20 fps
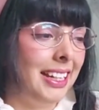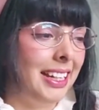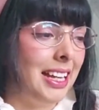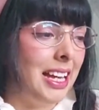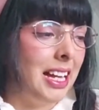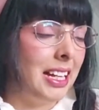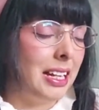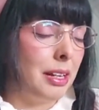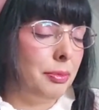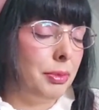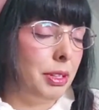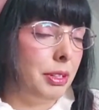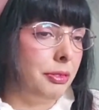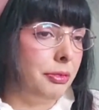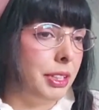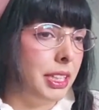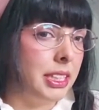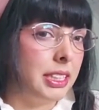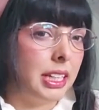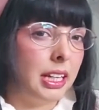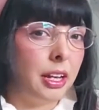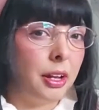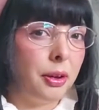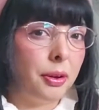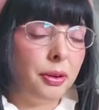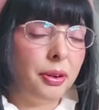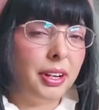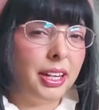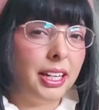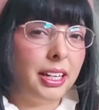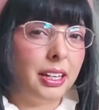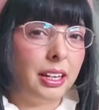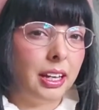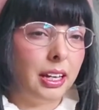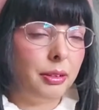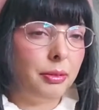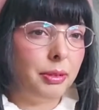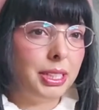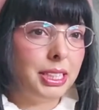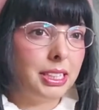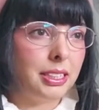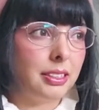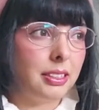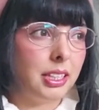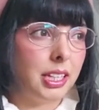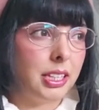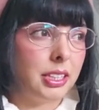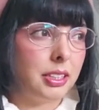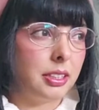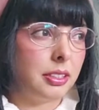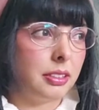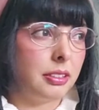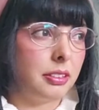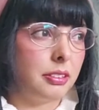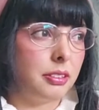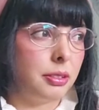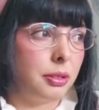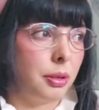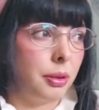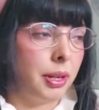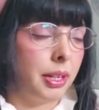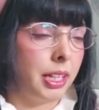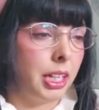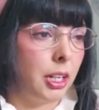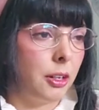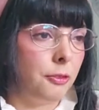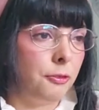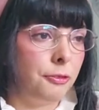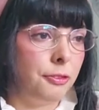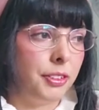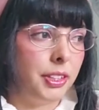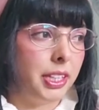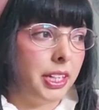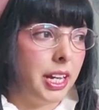a couple of weeks ago and I was just so uncomfy.